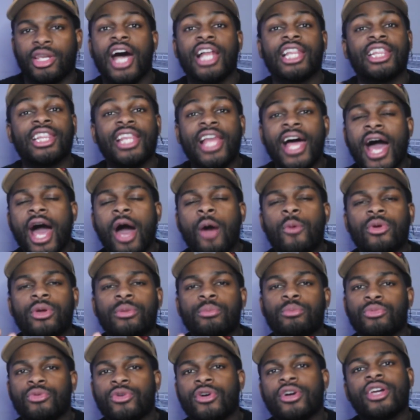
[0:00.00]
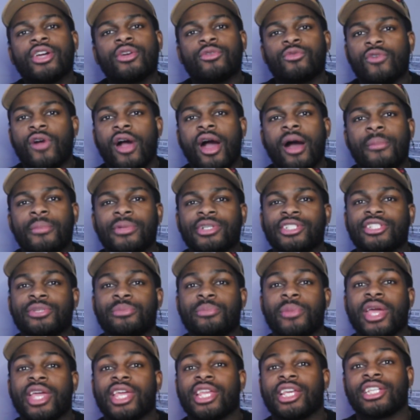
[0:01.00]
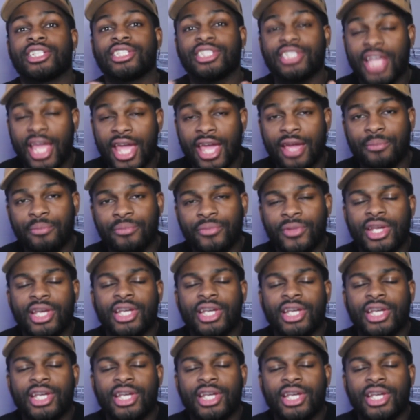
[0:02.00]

allowing Brook and Robin to make an escape.